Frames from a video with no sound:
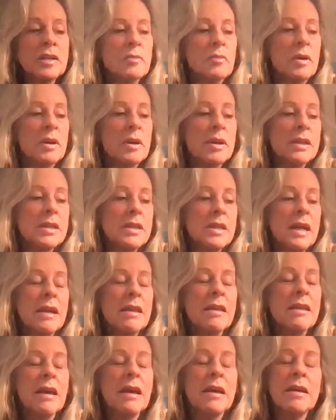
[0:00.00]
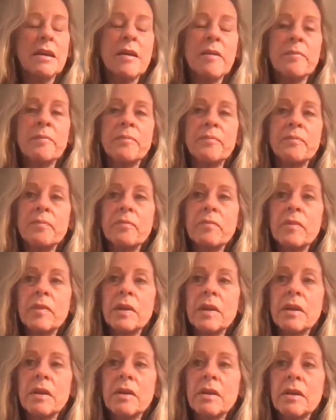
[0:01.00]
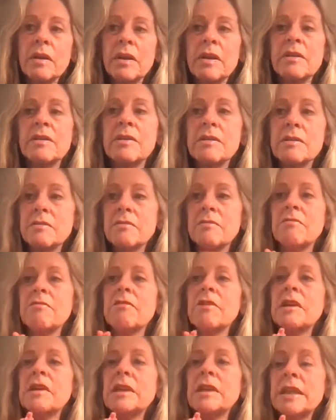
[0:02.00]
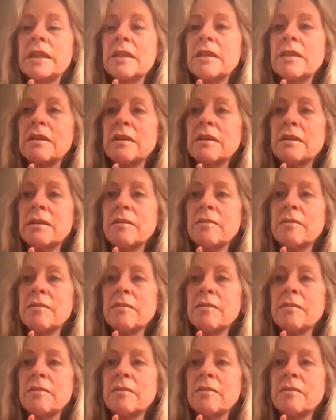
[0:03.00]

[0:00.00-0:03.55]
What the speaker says: want to say that just really